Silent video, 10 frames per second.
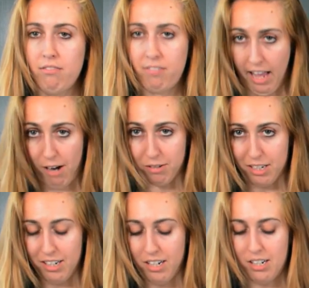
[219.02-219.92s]

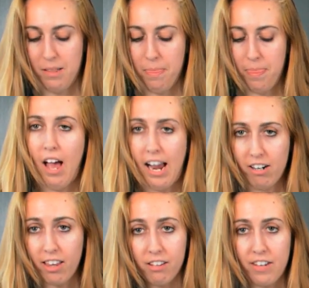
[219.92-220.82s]
Flour.
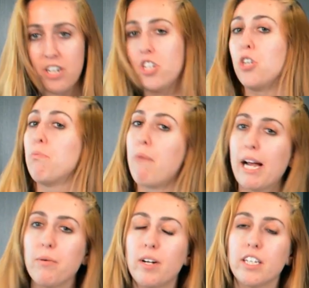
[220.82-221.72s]
Higher elevation, you
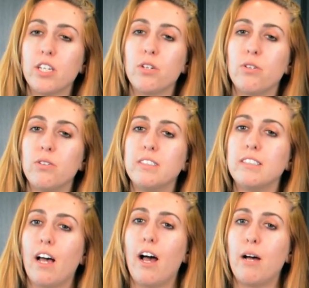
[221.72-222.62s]
might want to
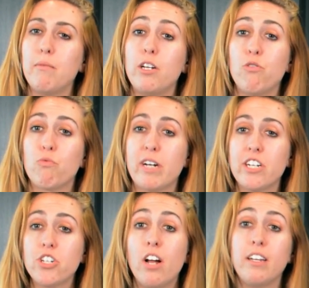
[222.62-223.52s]
use an
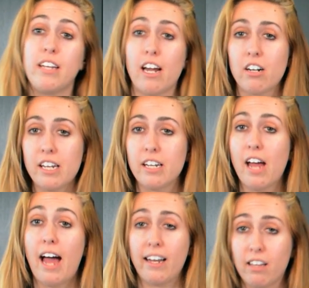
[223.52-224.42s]
enriched Hungarian
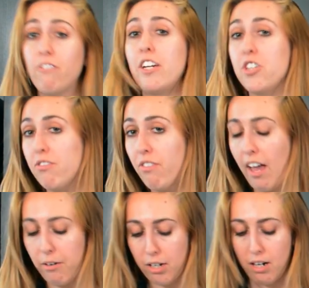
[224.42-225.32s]
high elevation
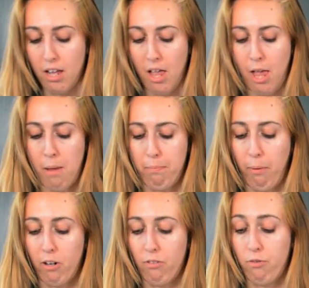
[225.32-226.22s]
flour,
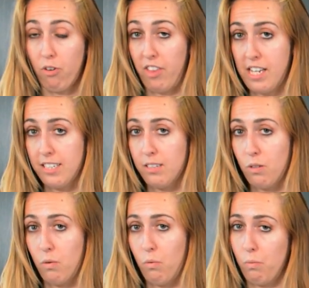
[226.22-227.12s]
but for this,
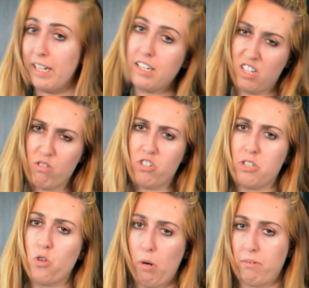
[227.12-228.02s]
we can use
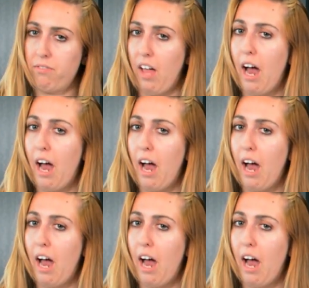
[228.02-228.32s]
just normal